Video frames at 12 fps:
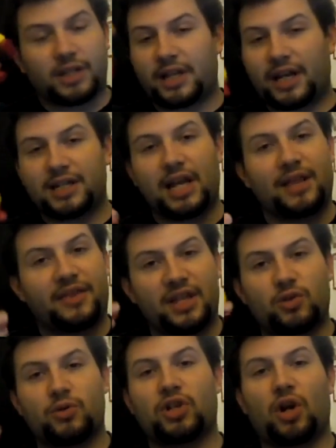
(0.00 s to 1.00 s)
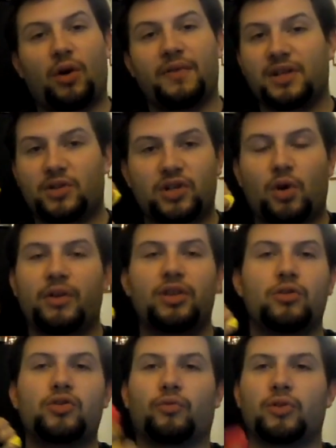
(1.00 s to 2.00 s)
like I said, this was going the
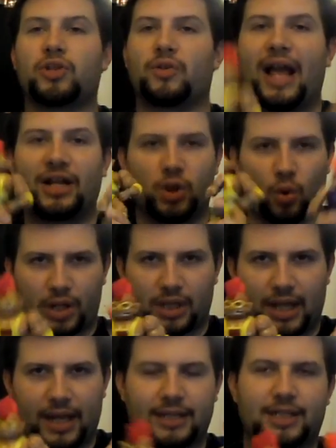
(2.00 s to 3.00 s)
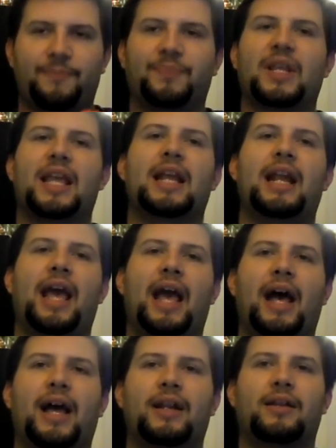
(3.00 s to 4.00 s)
usual route, so it had toy lines. It
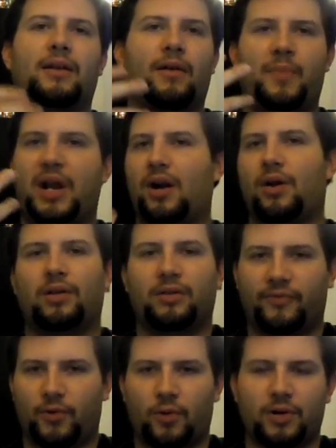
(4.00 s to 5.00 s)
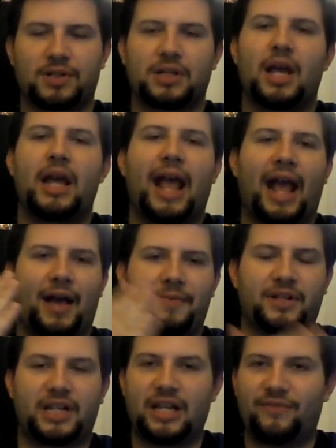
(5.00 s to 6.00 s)
had apparel, of course. Had
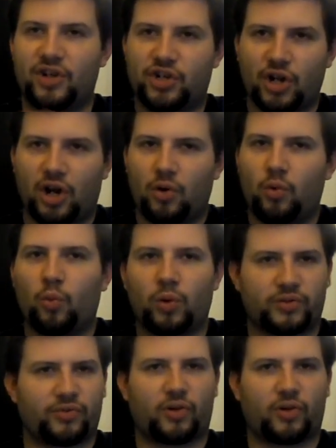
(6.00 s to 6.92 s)
the TV show was